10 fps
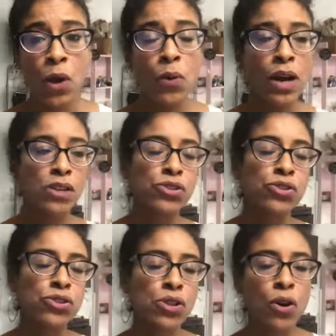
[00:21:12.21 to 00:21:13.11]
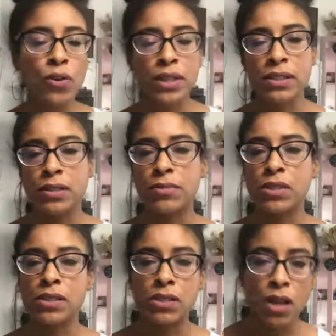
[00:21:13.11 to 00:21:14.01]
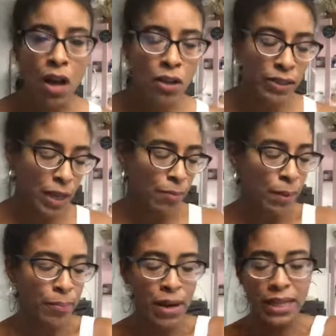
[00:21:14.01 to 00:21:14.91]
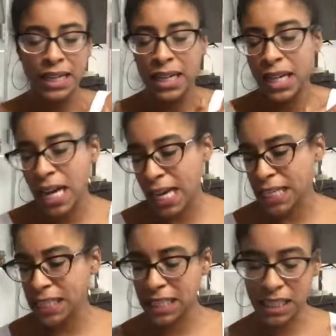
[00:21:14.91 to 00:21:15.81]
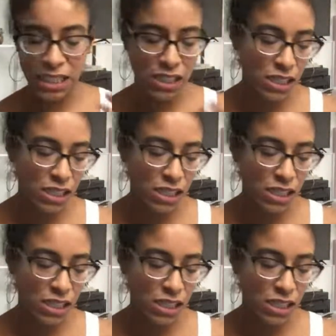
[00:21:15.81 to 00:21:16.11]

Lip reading: where I'll soak in some salt and get my body nice and